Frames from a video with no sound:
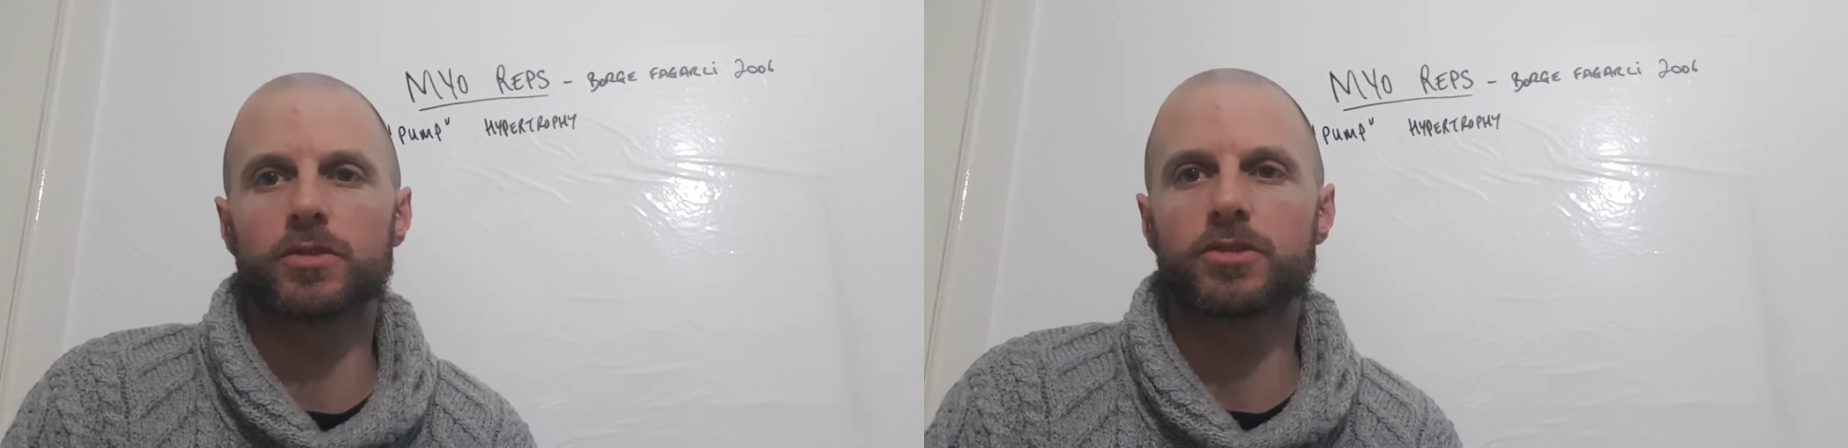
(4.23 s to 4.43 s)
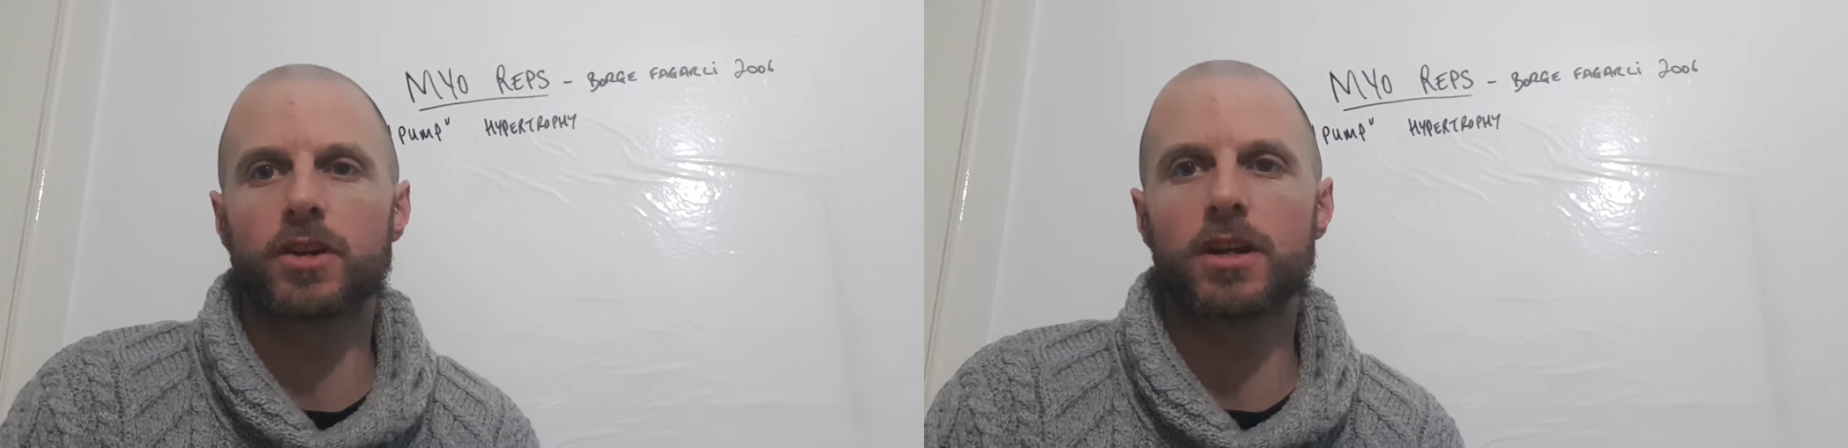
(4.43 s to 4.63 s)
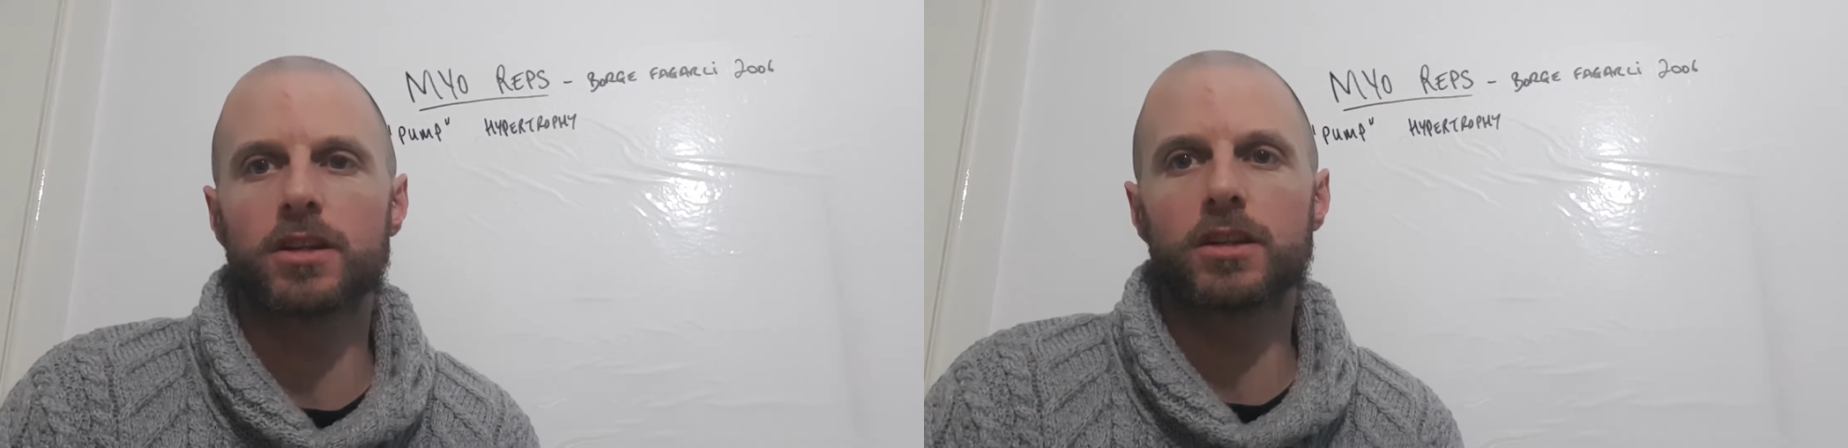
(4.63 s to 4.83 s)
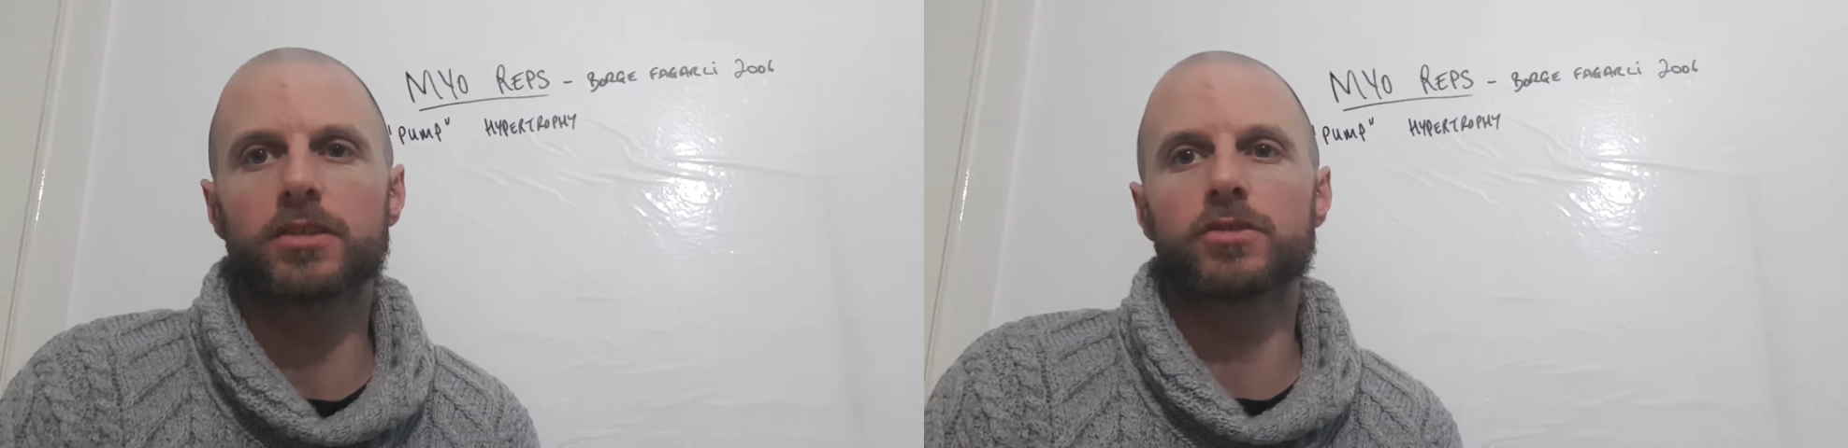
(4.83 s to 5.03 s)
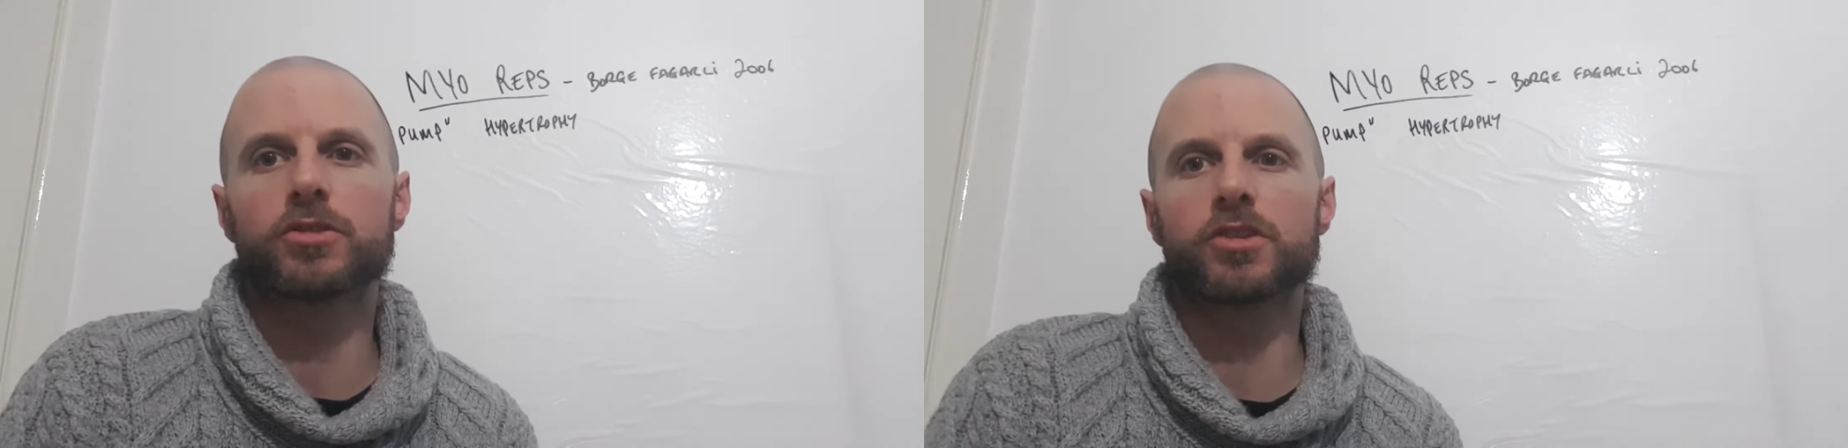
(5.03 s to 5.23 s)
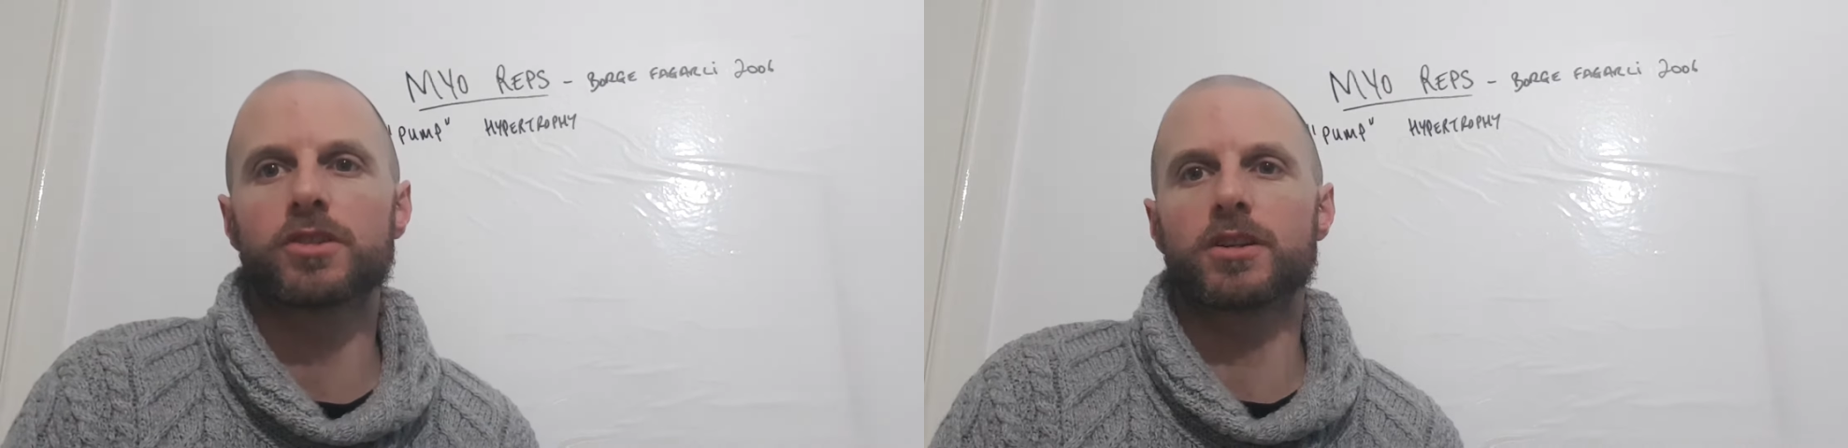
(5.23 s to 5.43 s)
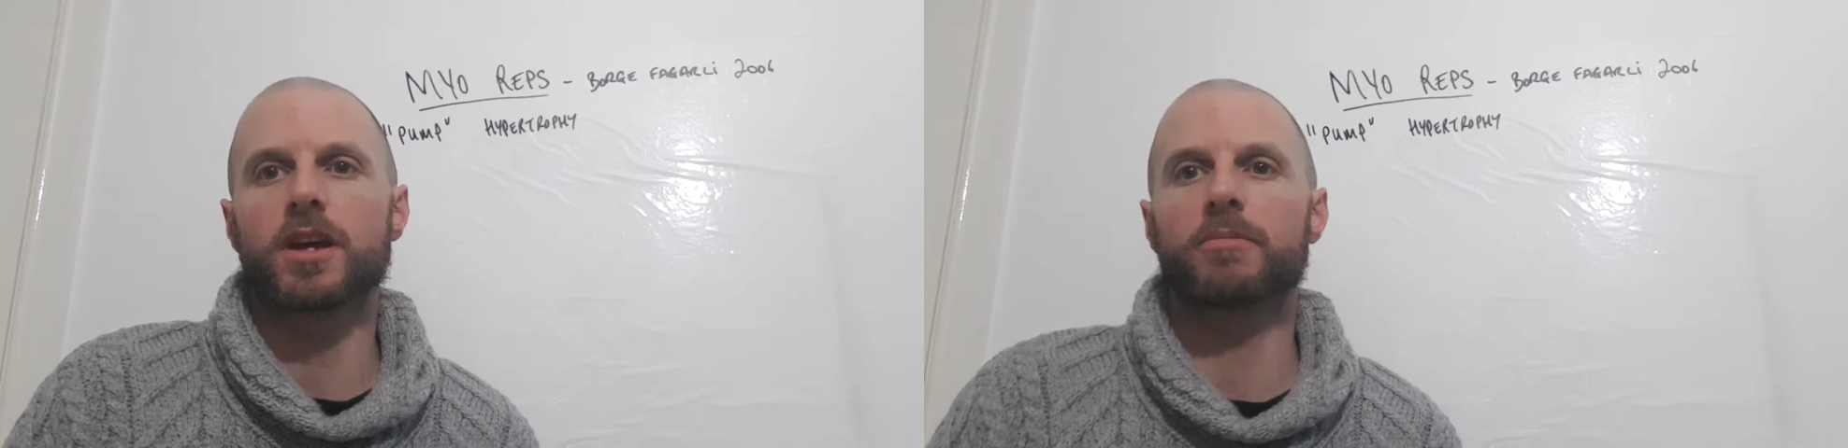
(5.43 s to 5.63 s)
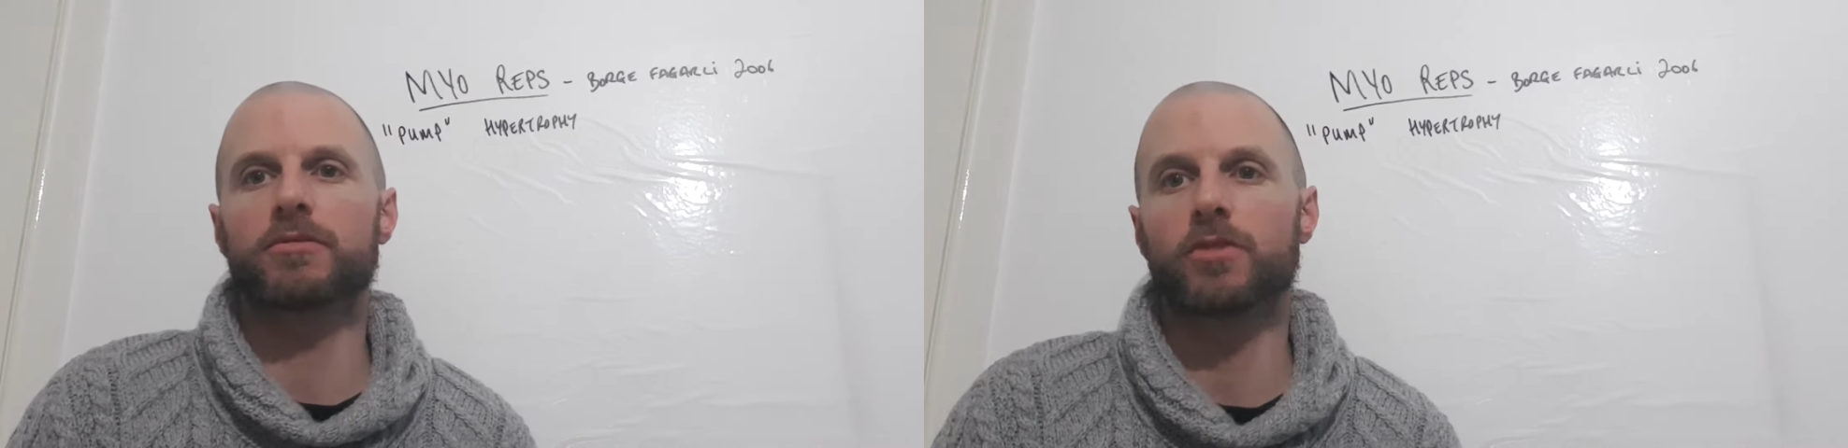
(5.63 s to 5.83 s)
training, nutrition, and
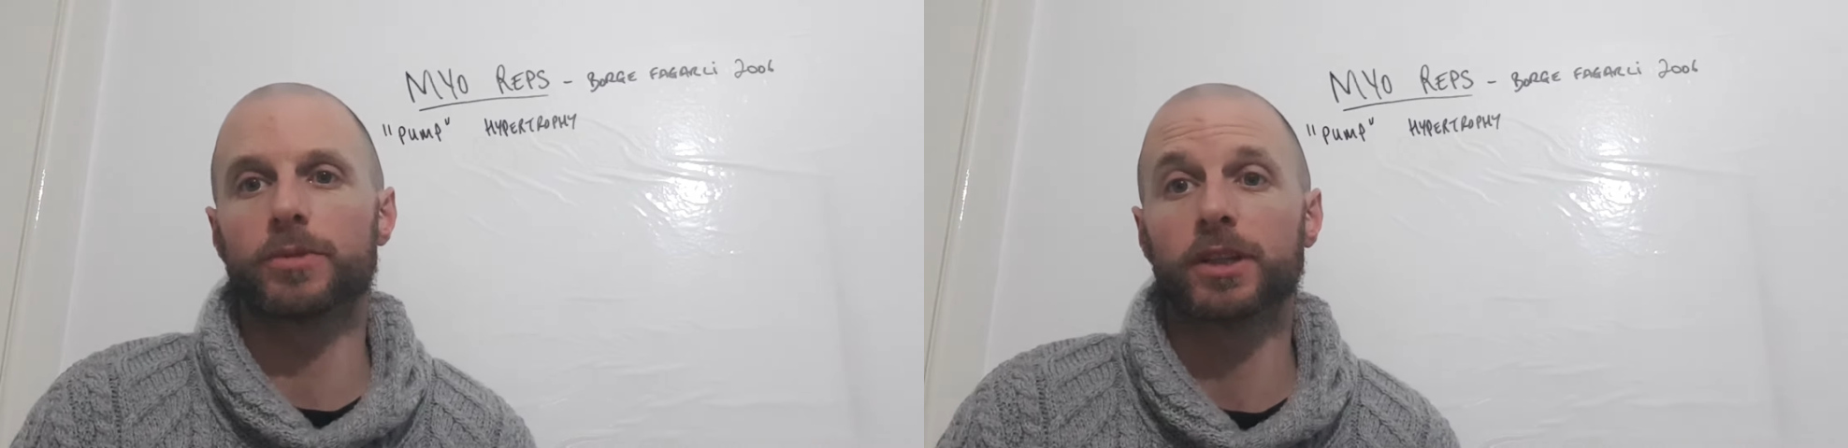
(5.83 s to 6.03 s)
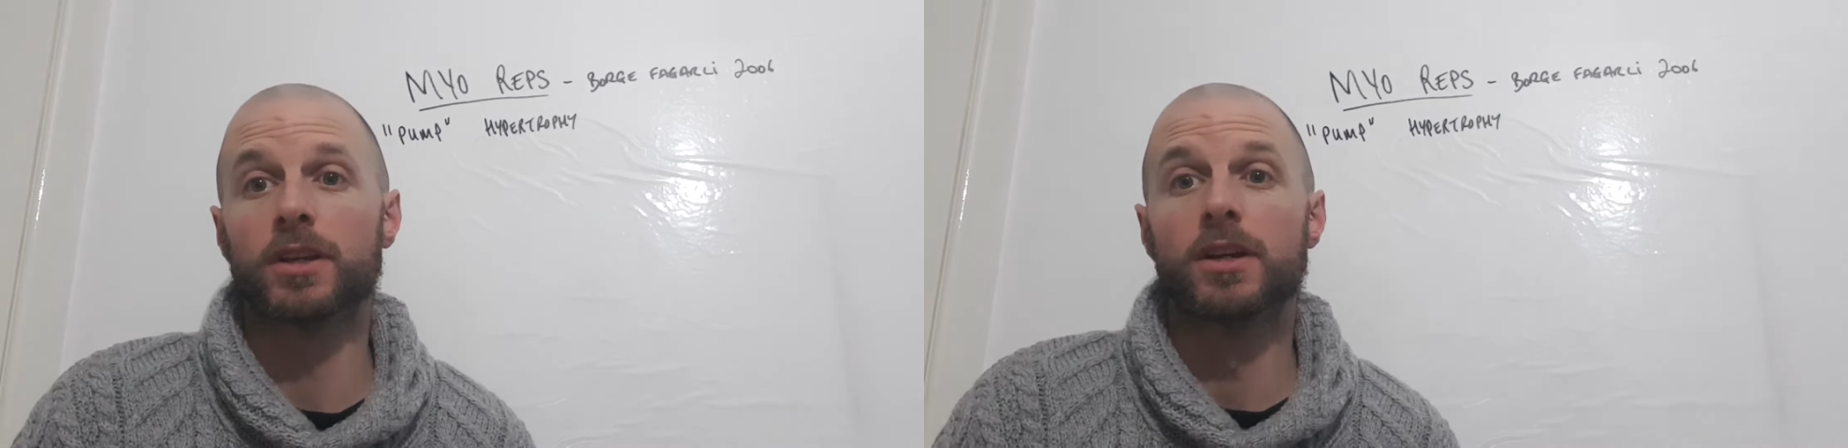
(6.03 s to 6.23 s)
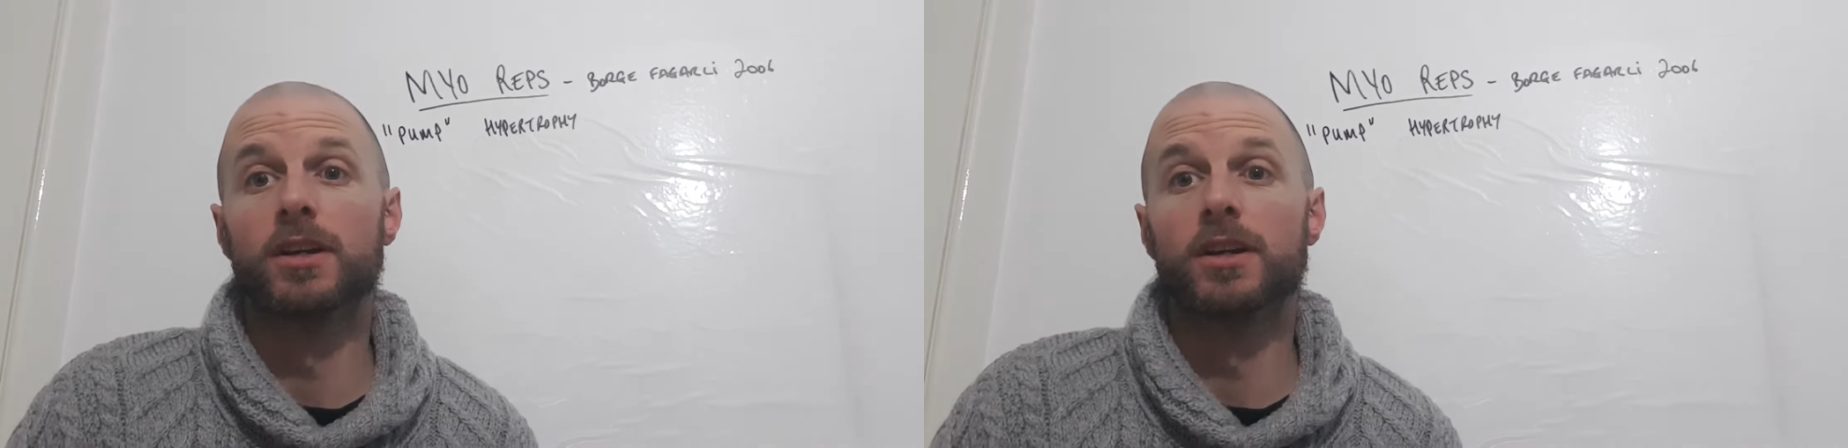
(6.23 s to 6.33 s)
habit forming.